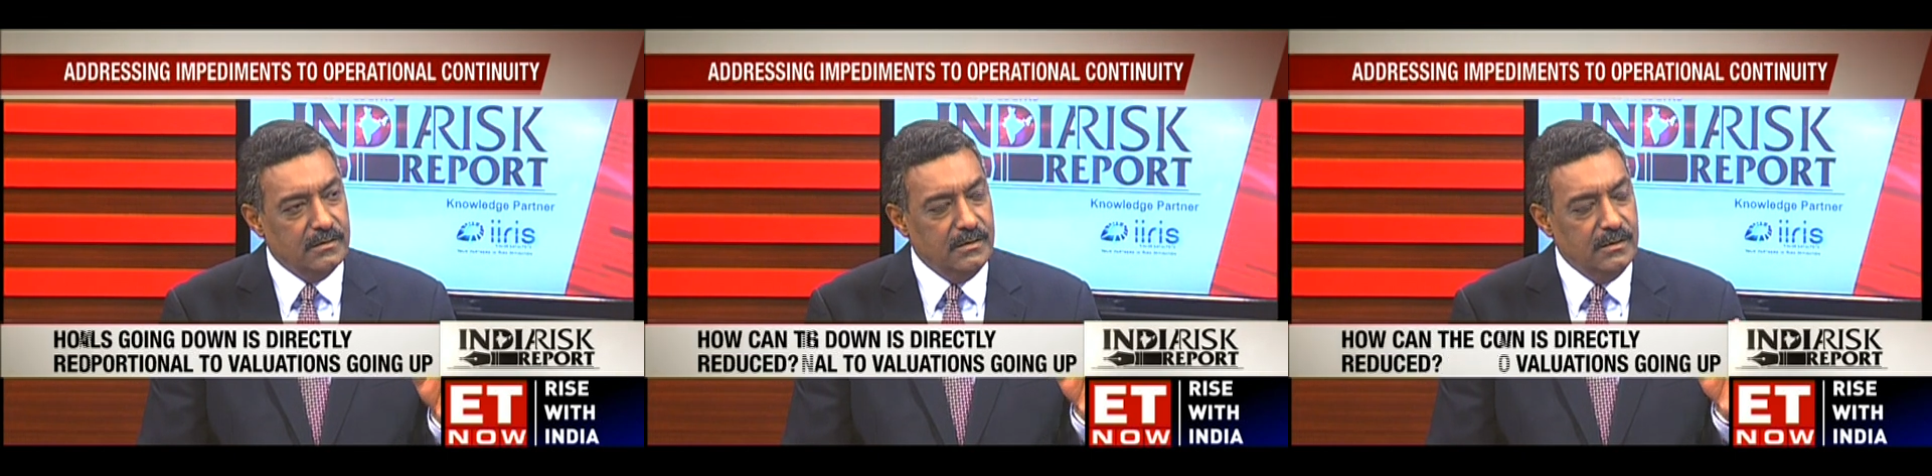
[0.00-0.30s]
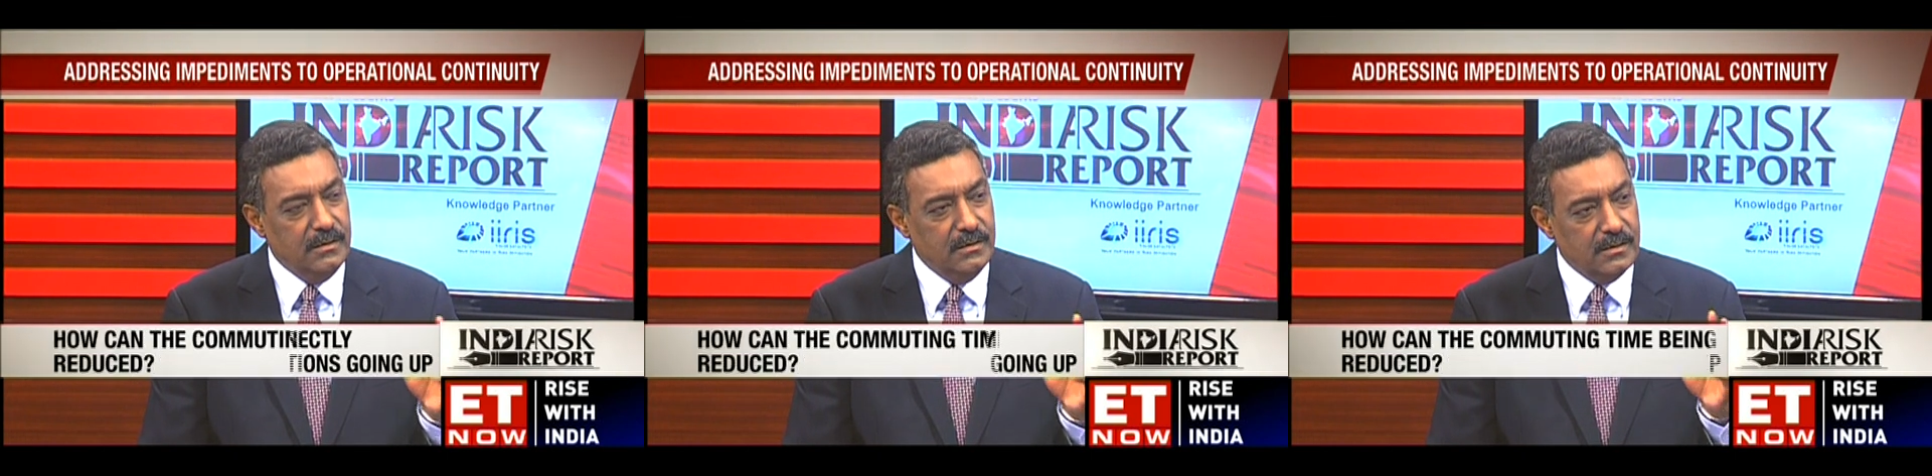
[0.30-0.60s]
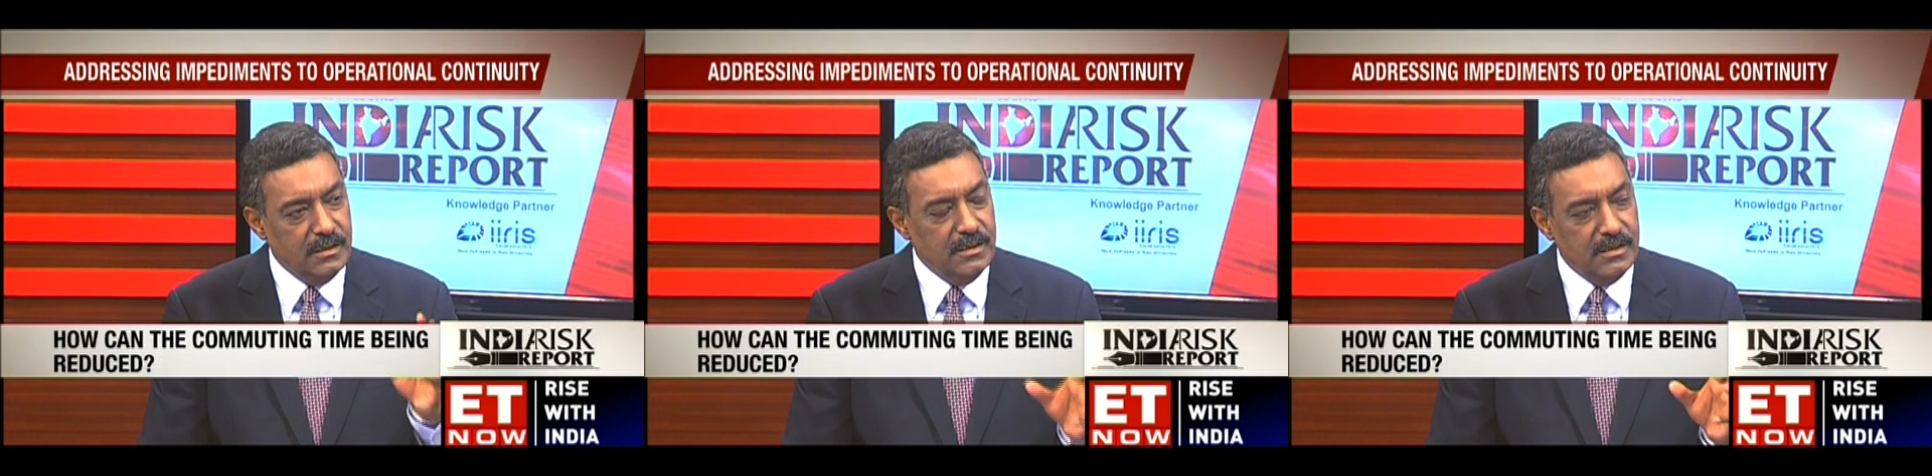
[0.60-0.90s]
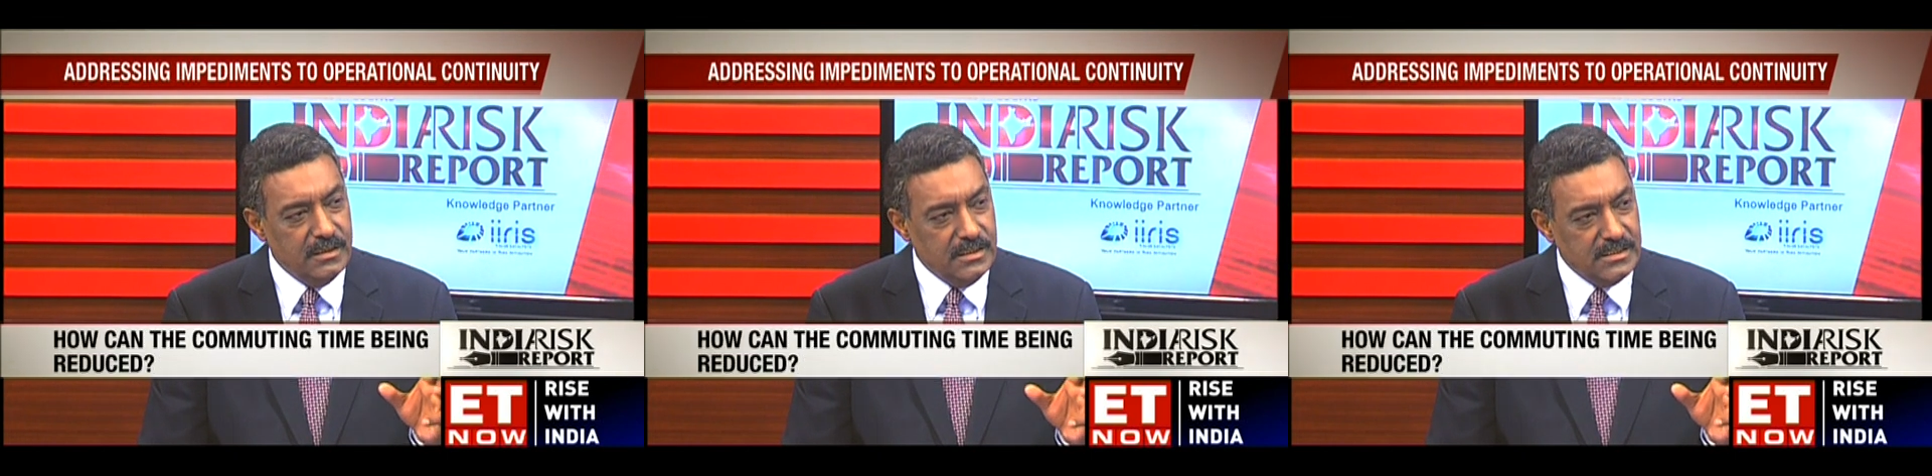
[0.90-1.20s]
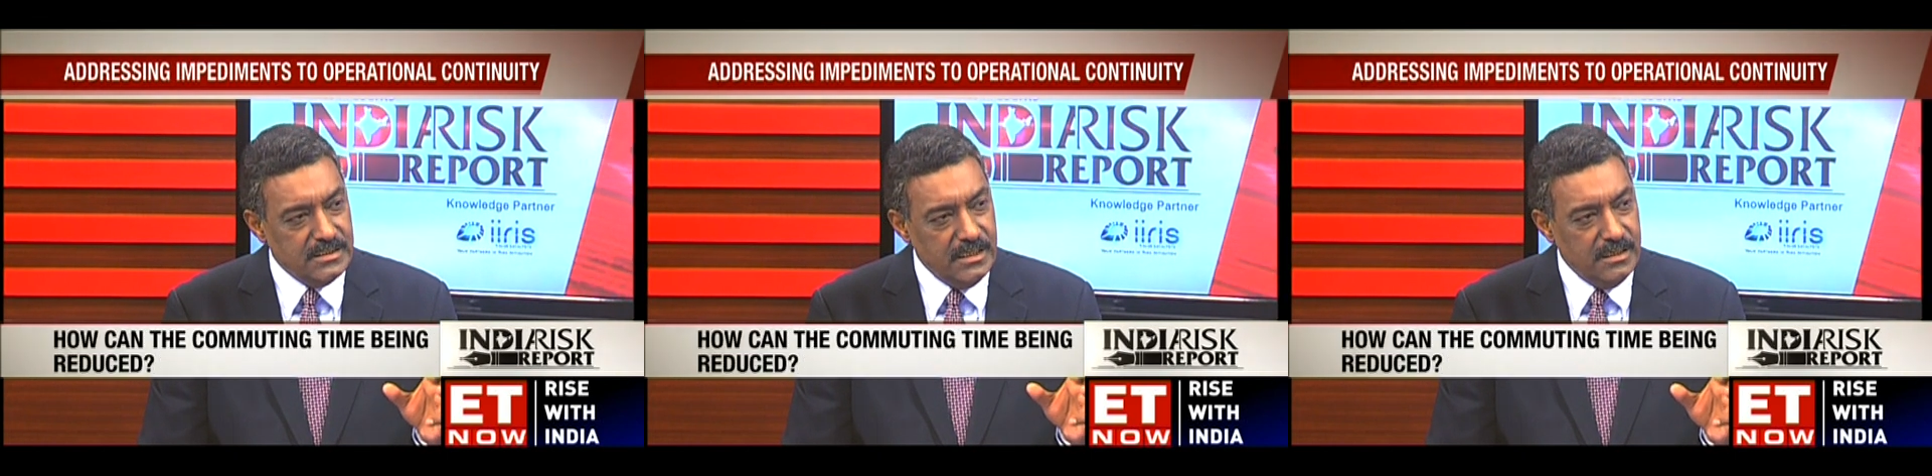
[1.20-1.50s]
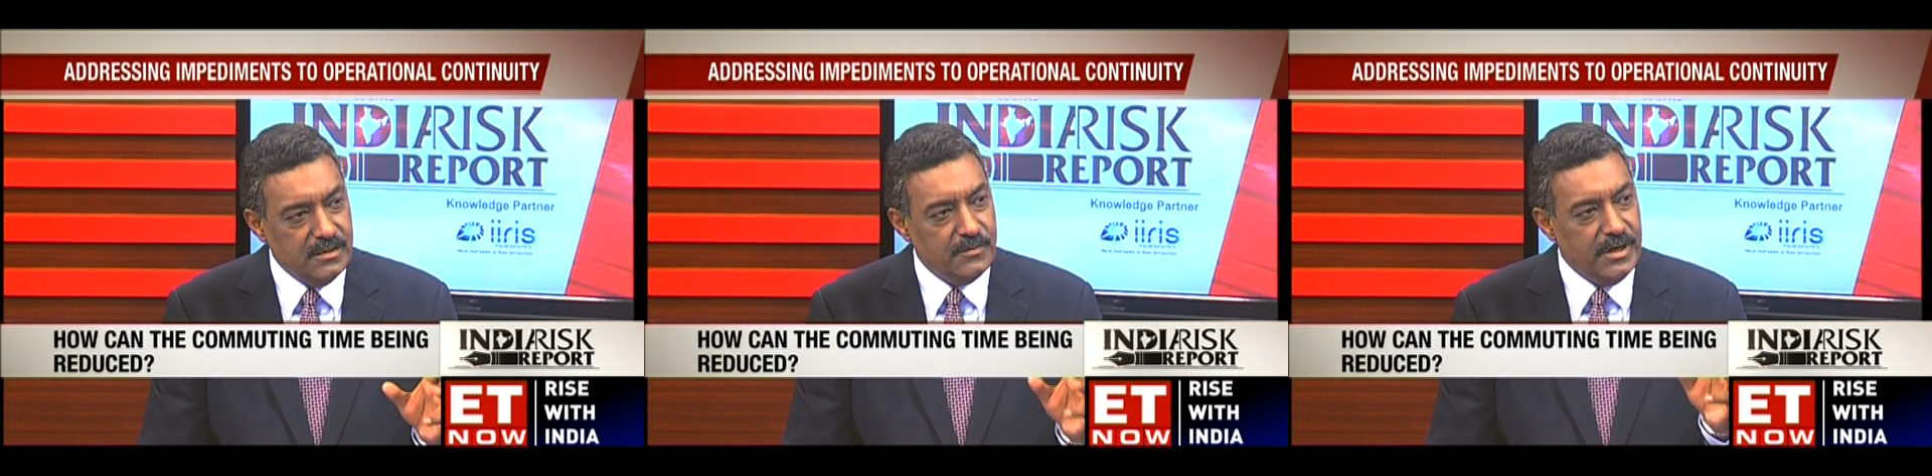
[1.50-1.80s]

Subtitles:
the real estate